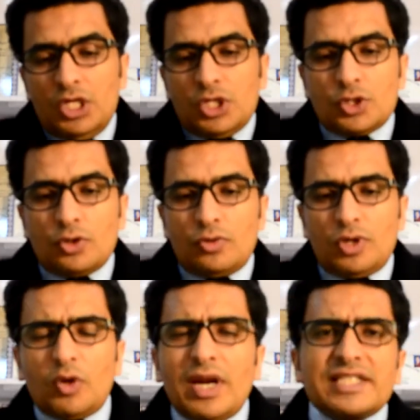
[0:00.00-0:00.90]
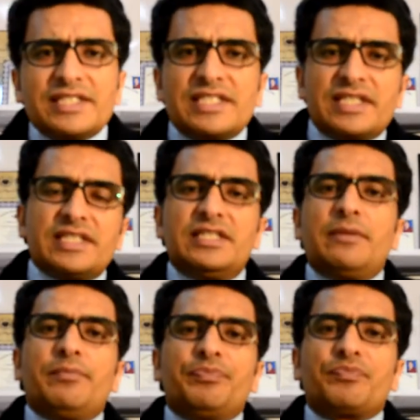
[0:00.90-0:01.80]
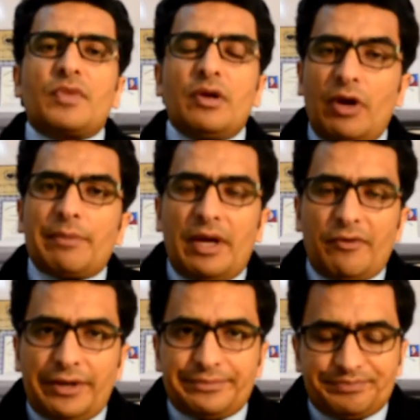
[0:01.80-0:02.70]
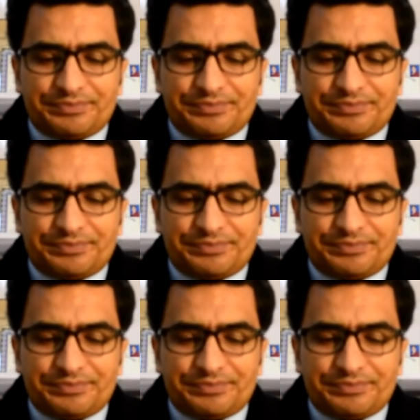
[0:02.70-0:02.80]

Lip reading: So now let's discuss them one by one.